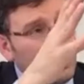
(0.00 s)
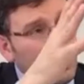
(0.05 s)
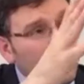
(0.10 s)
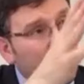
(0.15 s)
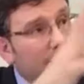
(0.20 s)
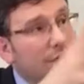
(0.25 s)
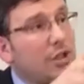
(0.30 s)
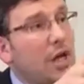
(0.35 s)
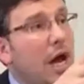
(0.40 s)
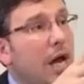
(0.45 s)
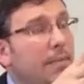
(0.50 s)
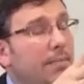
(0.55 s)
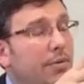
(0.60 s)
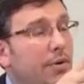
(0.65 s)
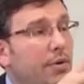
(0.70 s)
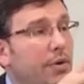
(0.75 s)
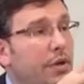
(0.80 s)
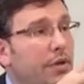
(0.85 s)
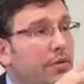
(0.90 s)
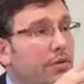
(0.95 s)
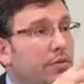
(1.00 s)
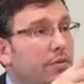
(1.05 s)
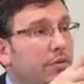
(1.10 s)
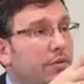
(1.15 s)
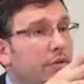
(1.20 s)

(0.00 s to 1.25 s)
the time period,